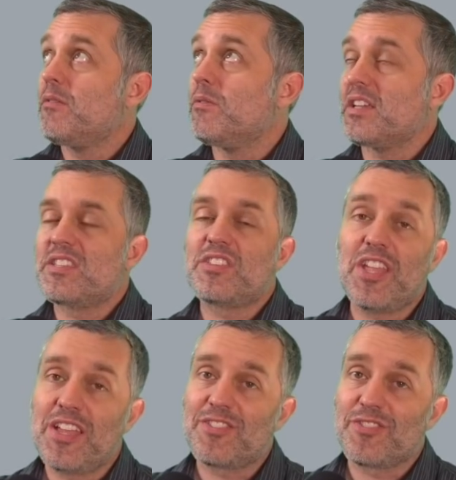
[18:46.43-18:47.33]
like
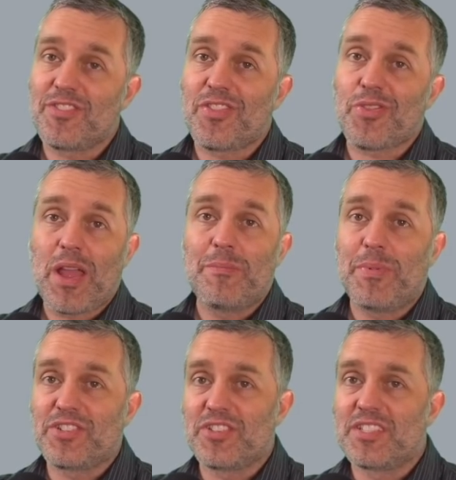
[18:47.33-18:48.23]
standard thread
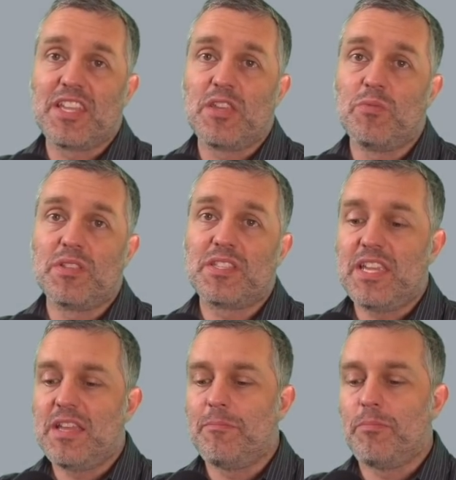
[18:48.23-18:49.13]
pitches that you would
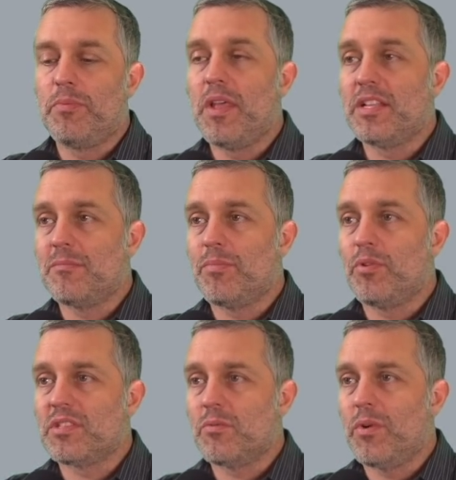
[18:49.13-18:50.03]
see in nuts and
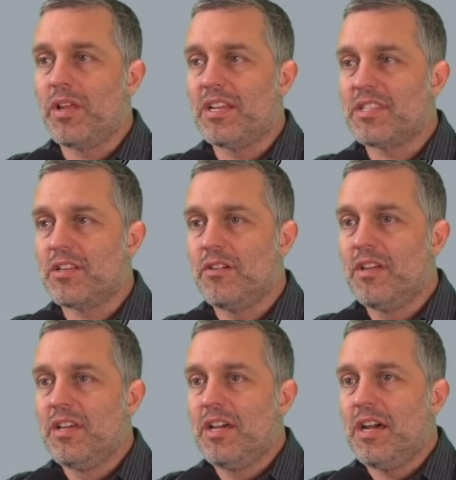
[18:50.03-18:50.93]
bolts and whatnot. So
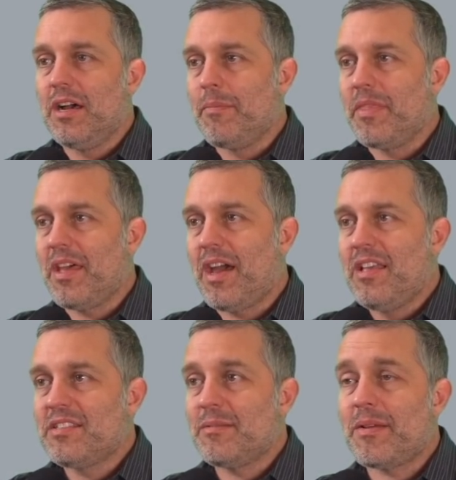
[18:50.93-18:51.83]

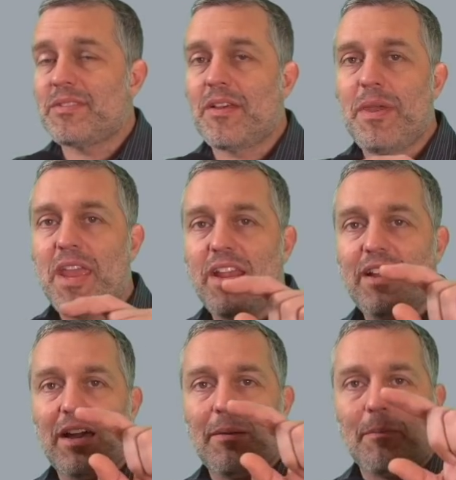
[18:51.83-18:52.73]
sometimes I've made
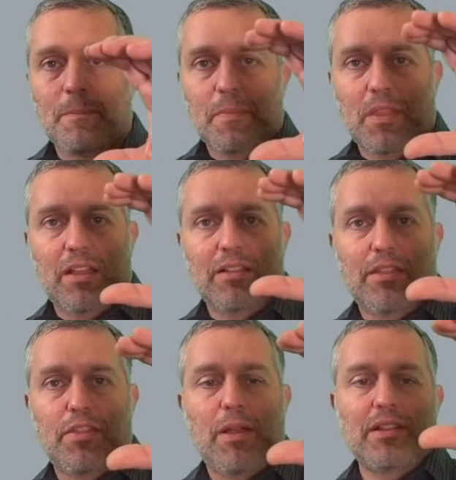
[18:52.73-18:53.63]

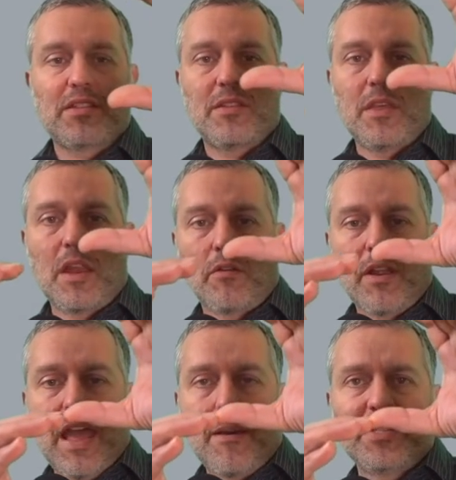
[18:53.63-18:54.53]
threads that are
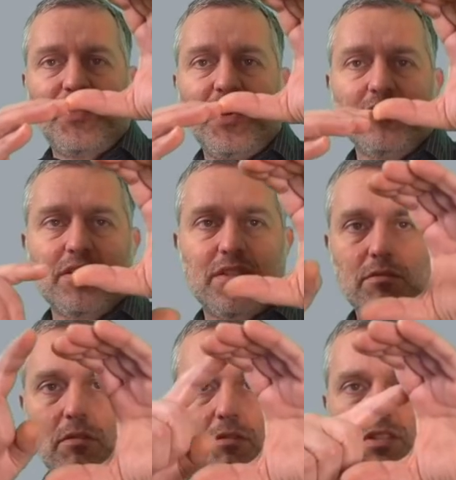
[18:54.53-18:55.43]
hemispheres,
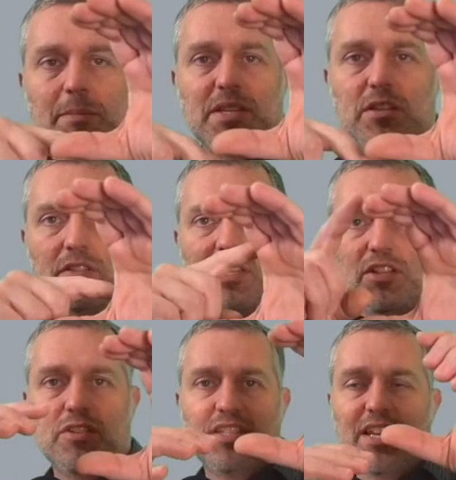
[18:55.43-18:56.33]
or semicircles, I
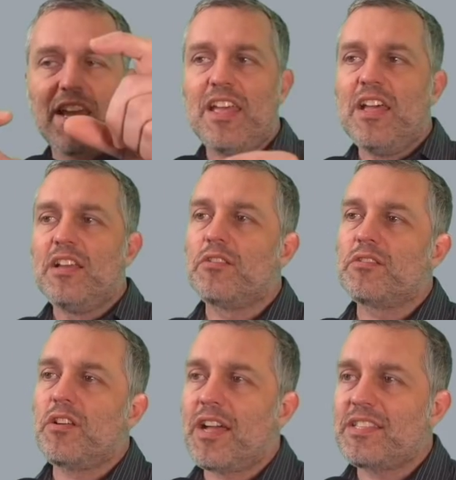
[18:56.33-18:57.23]
should say. So there's
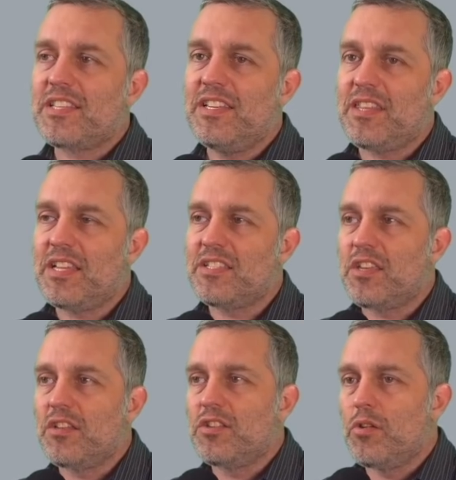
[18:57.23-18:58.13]
all kinds of neat things that you
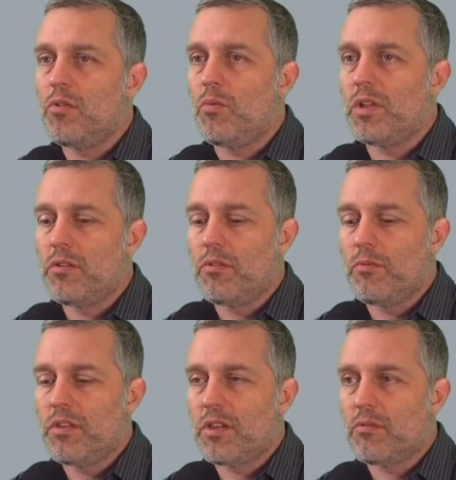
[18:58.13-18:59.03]
can do when
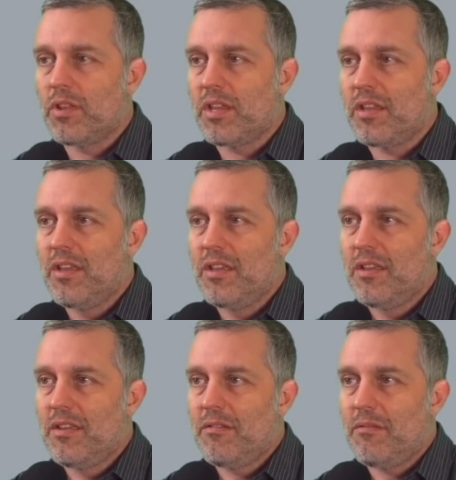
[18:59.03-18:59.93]
you can really
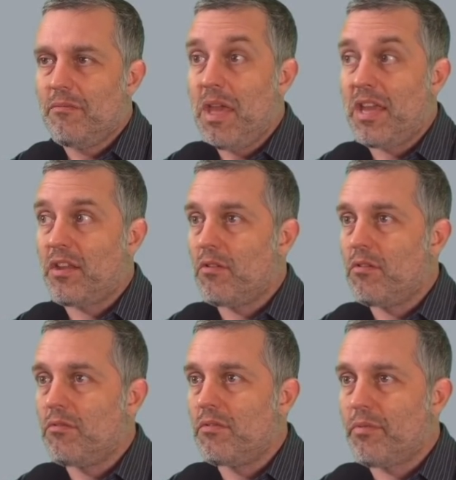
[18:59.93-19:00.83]
make your
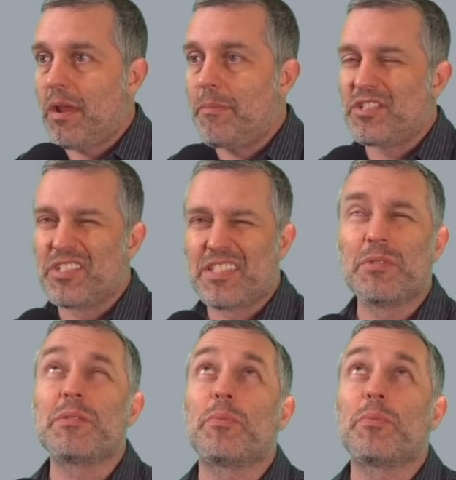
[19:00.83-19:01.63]
own thread pitches. There was a